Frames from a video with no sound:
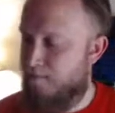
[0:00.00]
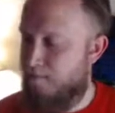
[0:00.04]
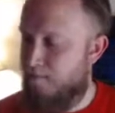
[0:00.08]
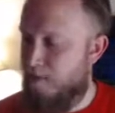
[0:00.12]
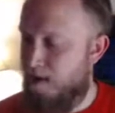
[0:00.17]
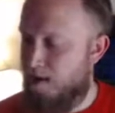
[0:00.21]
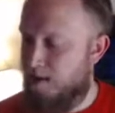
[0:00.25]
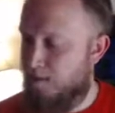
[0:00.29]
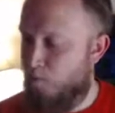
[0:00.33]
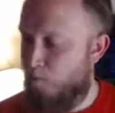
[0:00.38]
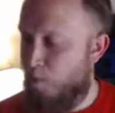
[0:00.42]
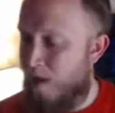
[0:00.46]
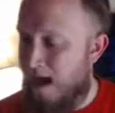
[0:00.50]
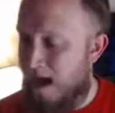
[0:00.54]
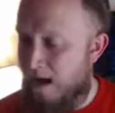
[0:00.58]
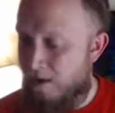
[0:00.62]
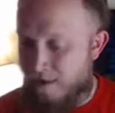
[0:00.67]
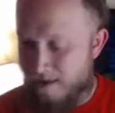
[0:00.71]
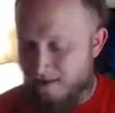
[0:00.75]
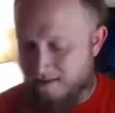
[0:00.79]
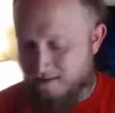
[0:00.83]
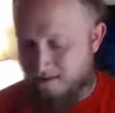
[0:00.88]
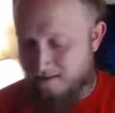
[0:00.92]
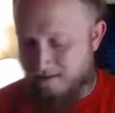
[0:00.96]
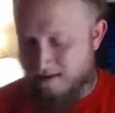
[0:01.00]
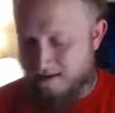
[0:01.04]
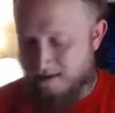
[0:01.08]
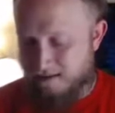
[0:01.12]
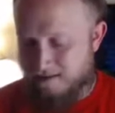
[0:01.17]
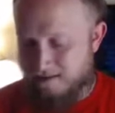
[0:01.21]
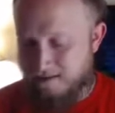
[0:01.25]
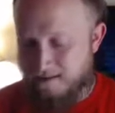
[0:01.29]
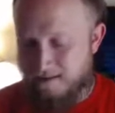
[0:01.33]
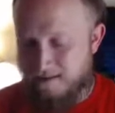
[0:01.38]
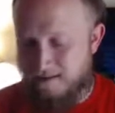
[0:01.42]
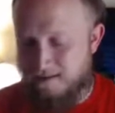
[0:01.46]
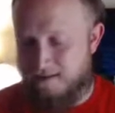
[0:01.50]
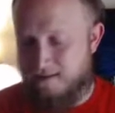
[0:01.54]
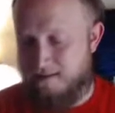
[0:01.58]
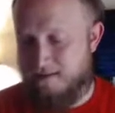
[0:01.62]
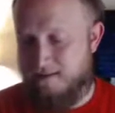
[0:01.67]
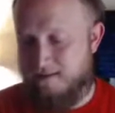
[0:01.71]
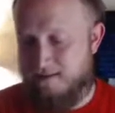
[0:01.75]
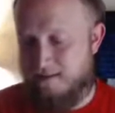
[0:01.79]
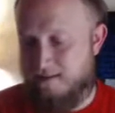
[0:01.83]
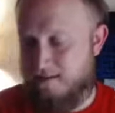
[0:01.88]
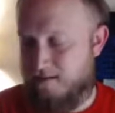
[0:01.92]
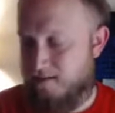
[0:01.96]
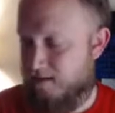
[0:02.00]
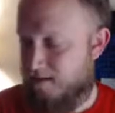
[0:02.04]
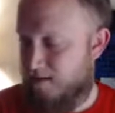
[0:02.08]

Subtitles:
but wow, that's a lot of 6s.